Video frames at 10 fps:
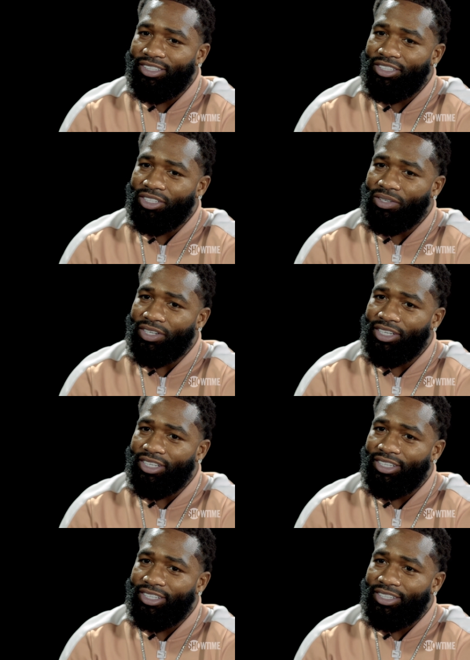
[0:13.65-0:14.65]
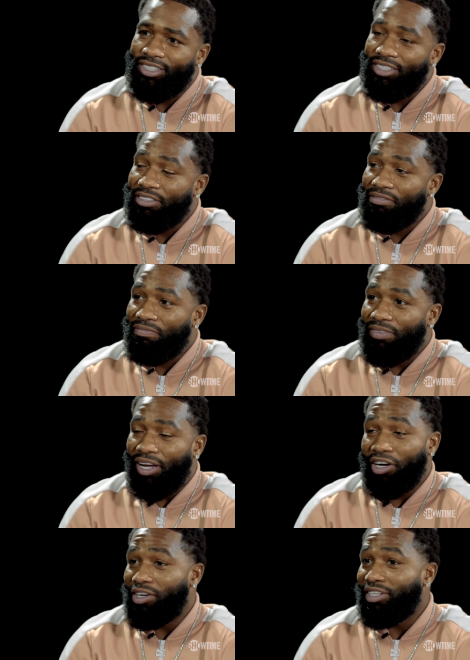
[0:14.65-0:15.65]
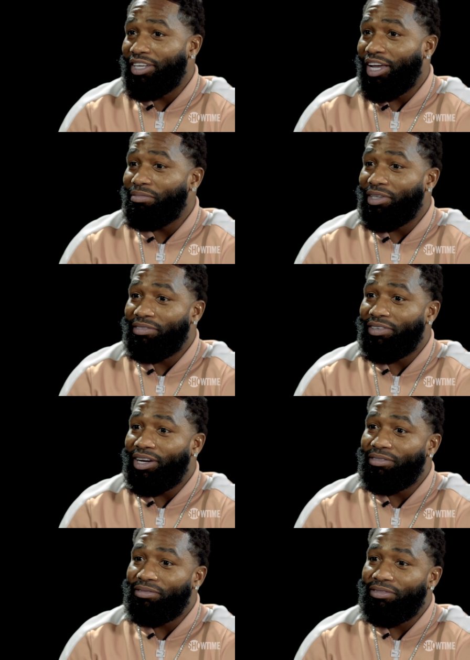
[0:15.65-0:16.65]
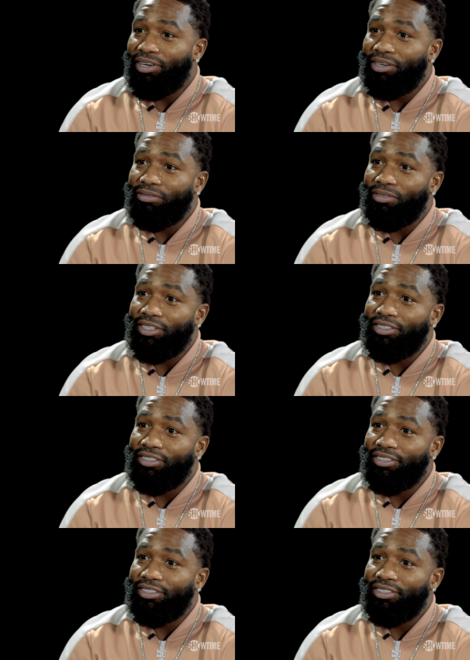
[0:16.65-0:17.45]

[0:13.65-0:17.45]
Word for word: You know, uh, I heard they got me a five five and one